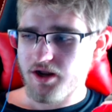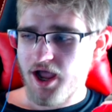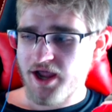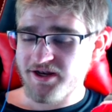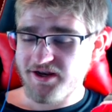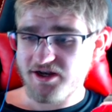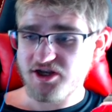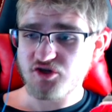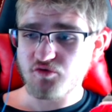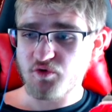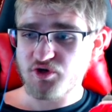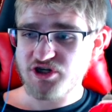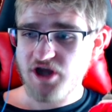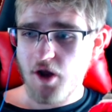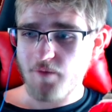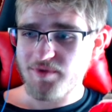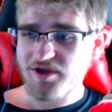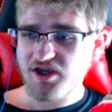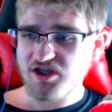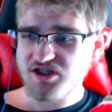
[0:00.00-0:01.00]
I need to switch
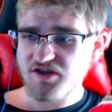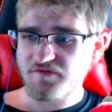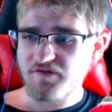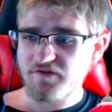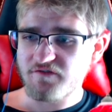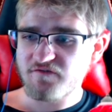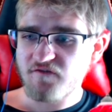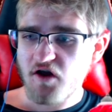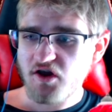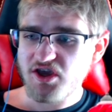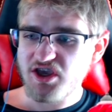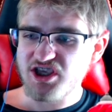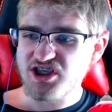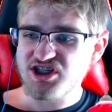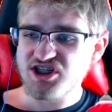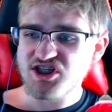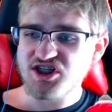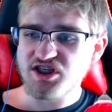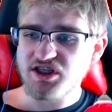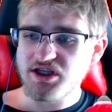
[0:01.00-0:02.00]
out because if it fucking
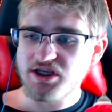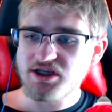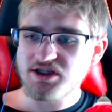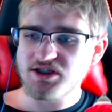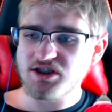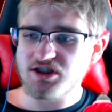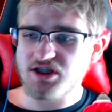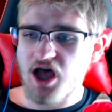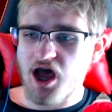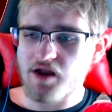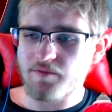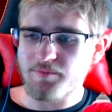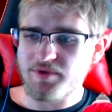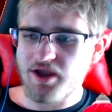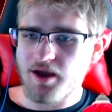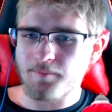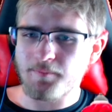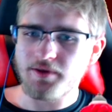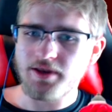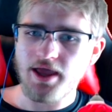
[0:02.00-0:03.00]
sneezes on me,
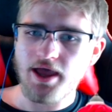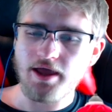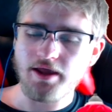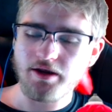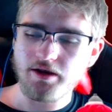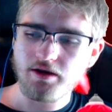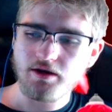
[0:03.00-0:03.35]
I'm dead.